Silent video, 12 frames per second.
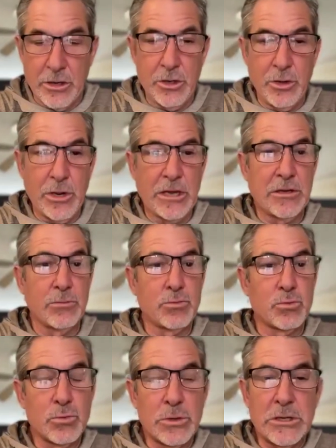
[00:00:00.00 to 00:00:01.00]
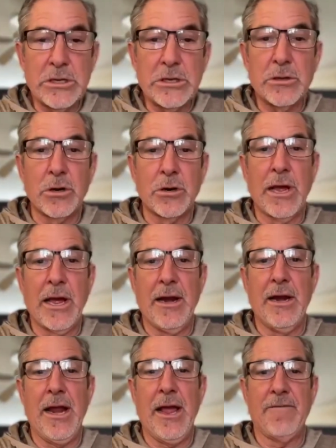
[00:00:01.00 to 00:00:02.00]
And you had to really learn how
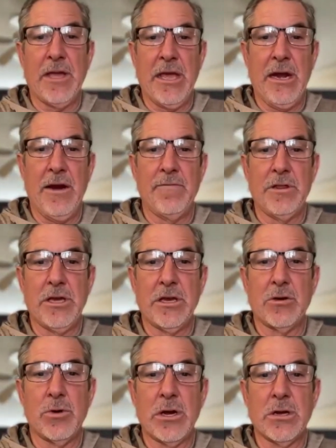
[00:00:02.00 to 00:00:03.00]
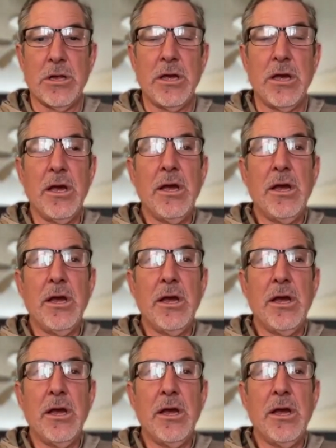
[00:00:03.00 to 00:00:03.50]
to navigate everything quickly.